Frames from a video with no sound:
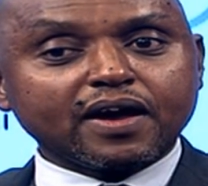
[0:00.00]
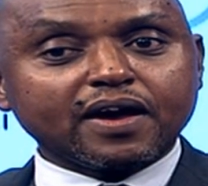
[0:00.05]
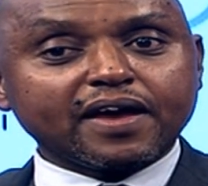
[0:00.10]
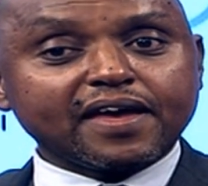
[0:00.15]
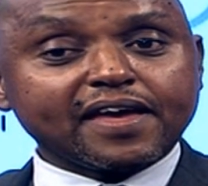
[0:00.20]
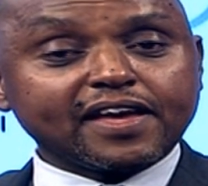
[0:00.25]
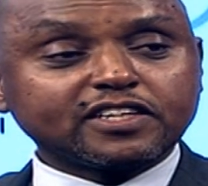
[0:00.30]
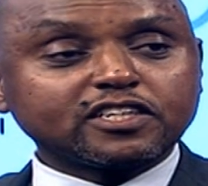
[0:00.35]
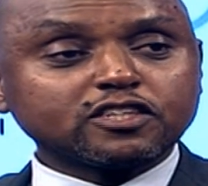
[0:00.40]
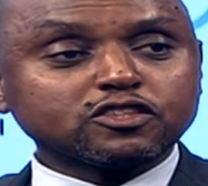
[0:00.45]

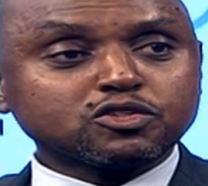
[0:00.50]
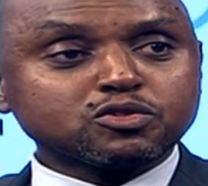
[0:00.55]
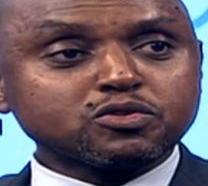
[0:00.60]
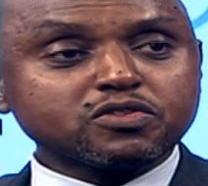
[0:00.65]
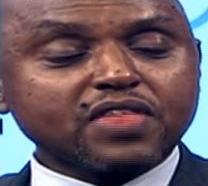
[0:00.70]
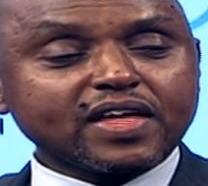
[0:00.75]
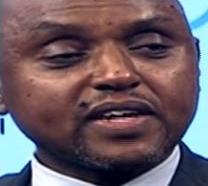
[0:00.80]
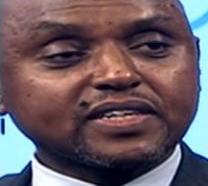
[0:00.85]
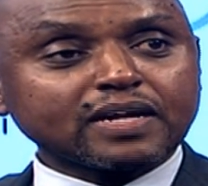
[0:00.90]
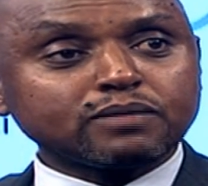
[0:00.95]
It is true
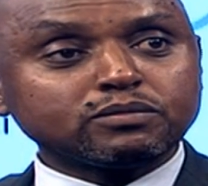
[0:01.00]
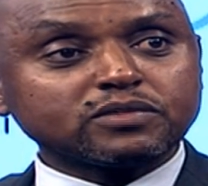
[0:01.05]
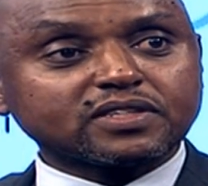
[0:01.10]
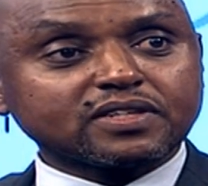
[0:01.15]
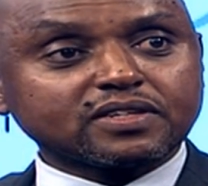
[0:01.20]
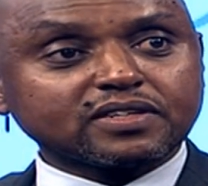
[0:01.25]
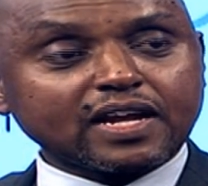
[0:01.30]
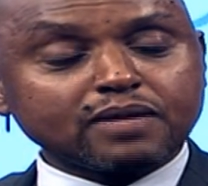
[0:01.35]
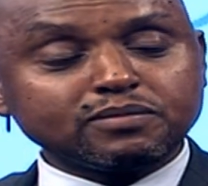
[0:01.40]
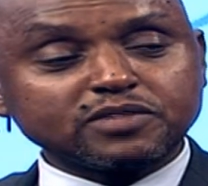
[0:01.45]
that
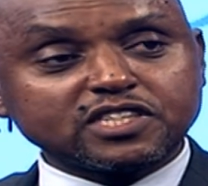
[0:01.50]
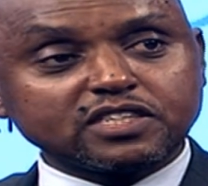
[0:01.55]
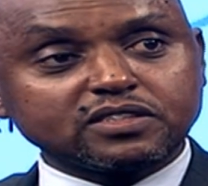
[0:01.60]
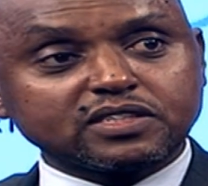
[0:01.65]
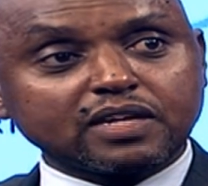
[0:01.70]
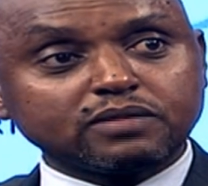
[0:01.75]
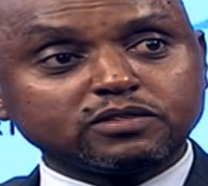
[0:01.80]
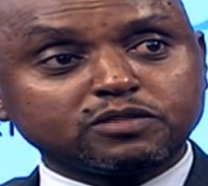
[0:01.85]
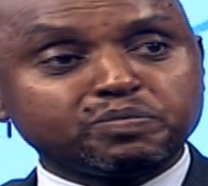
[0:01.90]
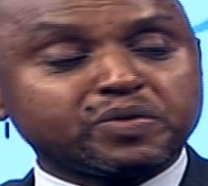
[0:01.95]
time
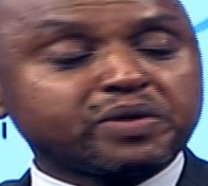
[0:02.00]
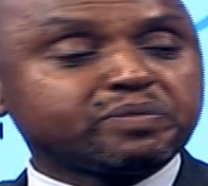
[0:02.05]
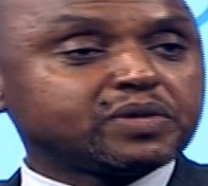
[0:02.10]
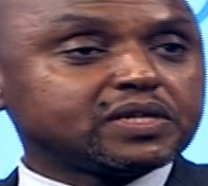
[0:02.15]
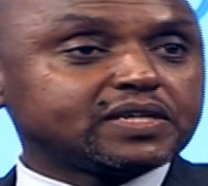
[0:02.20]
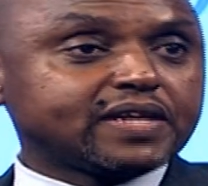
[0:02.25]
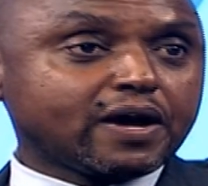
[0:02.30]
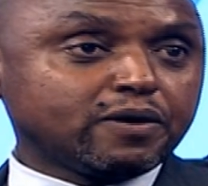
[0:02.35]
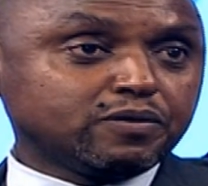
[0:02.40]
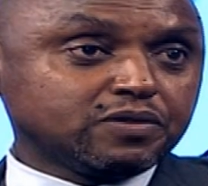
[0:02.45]
systems may be
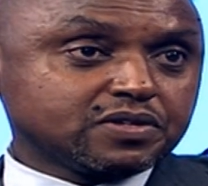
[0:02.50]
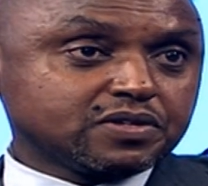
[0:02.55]
down.